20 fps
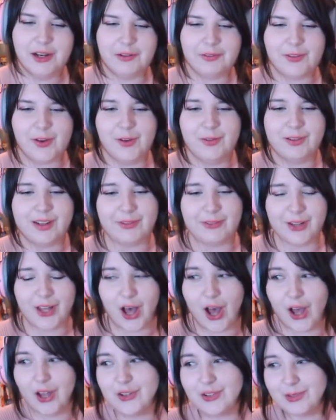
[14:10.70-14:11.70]
above level
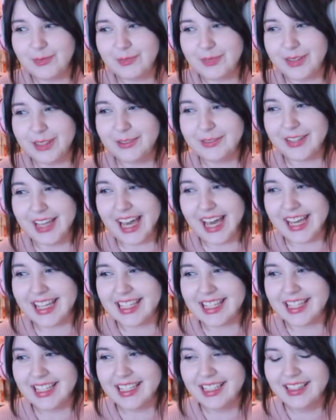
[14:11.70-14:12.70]
100 of
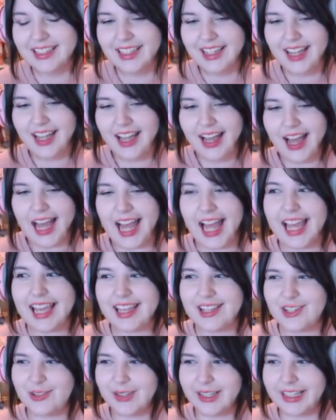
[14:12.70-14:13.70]
yes.
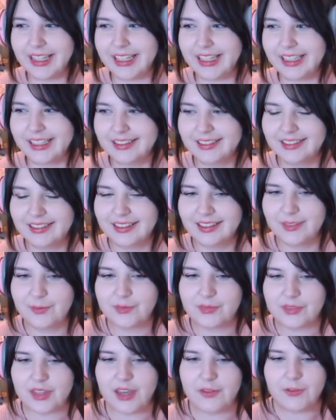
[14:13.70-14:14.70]
Actually,
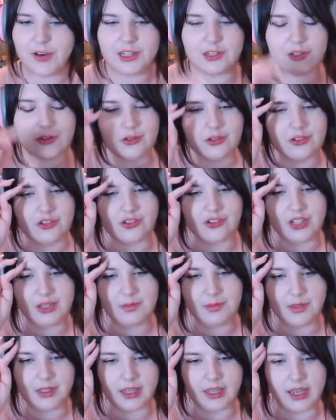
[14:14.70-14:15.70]
if I do
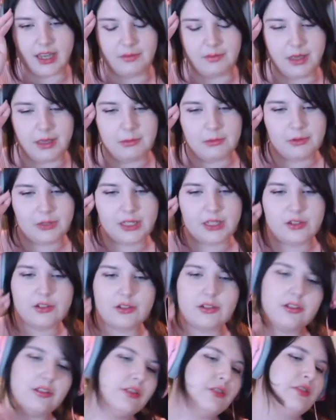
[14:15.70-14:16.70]
stream the game, maybe we could
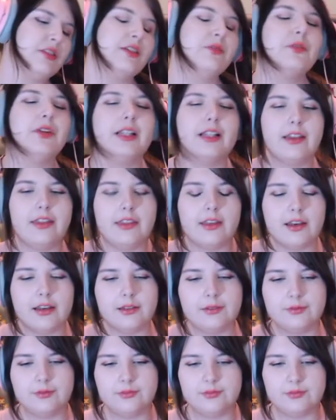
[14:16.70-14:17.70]
do something like that.
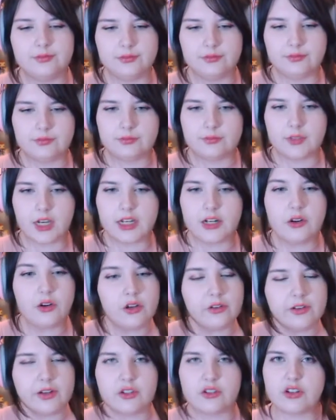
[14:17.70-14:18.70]
I don't know
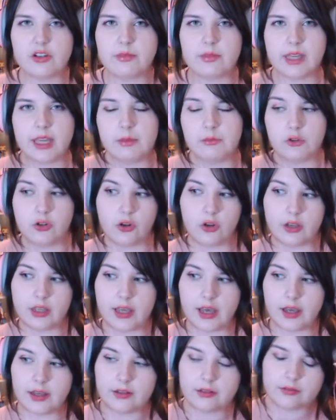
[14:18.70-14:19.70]
if I'll stream the game or not
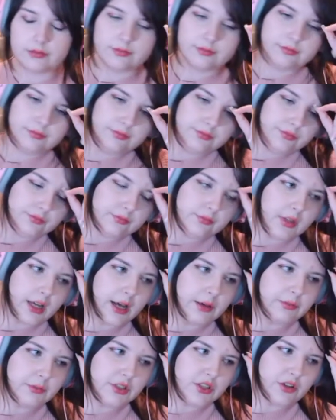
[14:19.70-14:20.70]
yet.
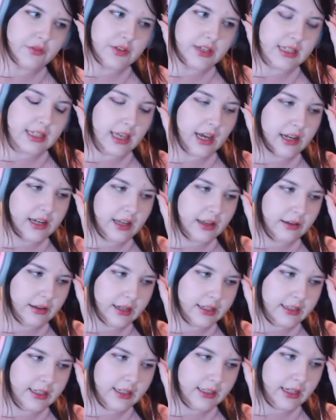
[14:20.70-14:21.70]
Um, because obviously I,
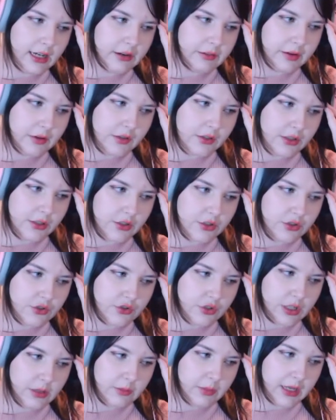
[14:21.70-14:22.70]
I didn't get around to
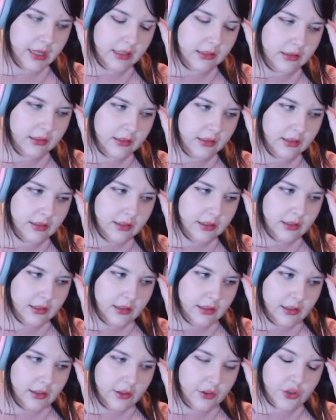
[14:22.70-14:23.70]
streaming
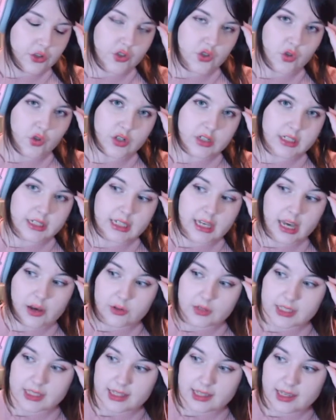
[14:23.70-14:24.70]
the Sword
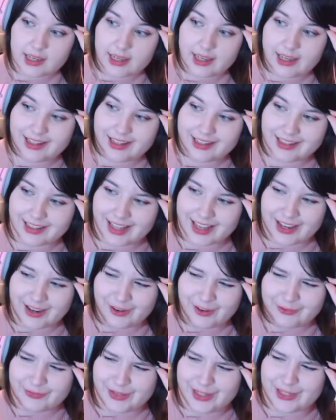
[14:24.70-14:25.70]
DLC.
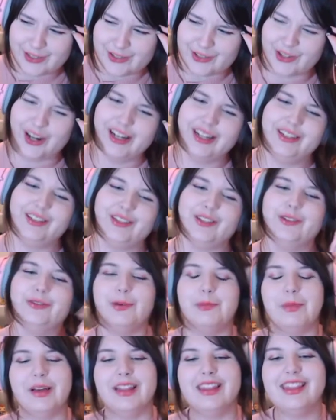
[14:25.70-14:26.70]
I've been trying to
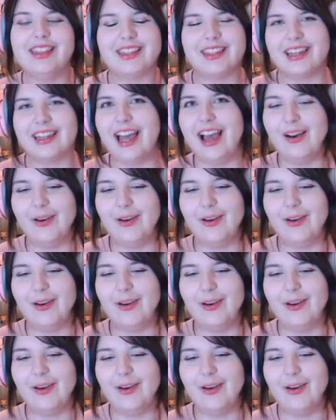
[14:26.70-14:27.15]
for months now.